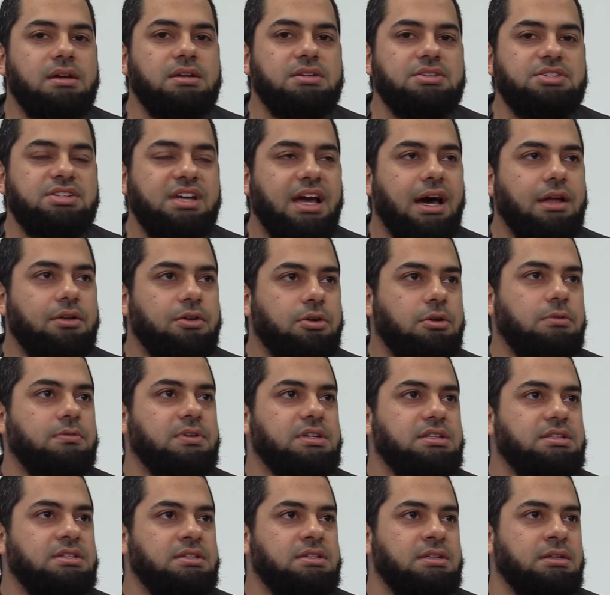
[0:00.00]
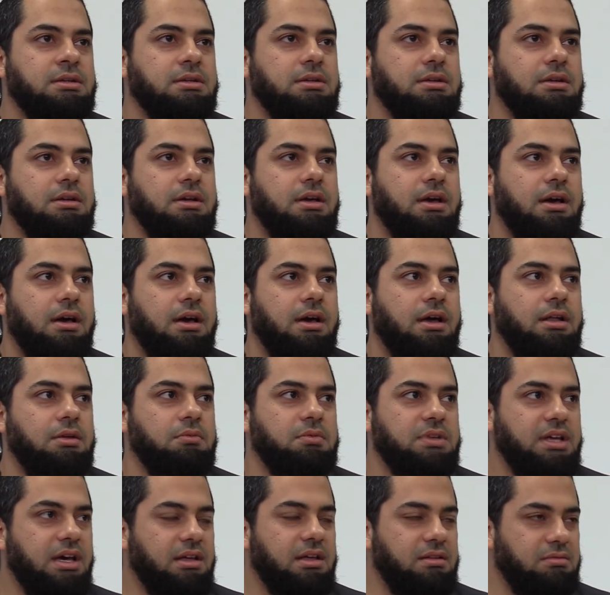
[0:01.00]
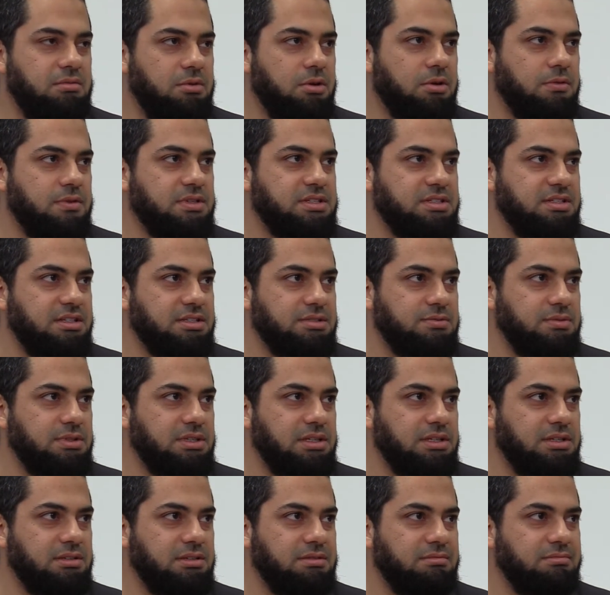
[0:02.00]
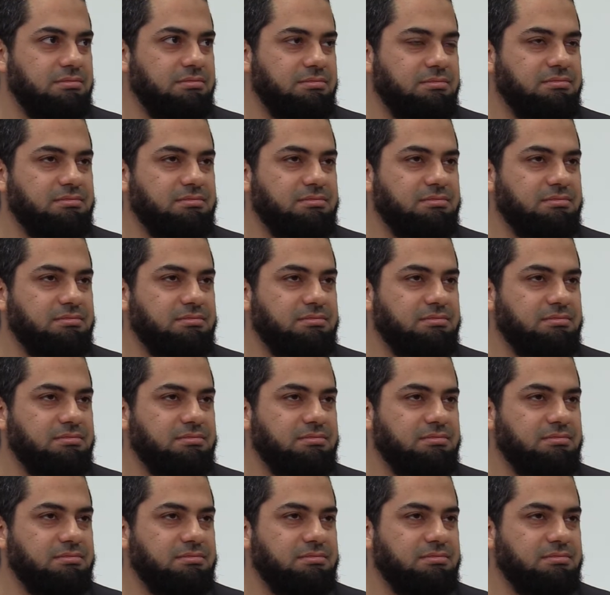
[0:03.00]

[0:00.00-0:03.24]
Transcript: she got nervous. And when that nervousness really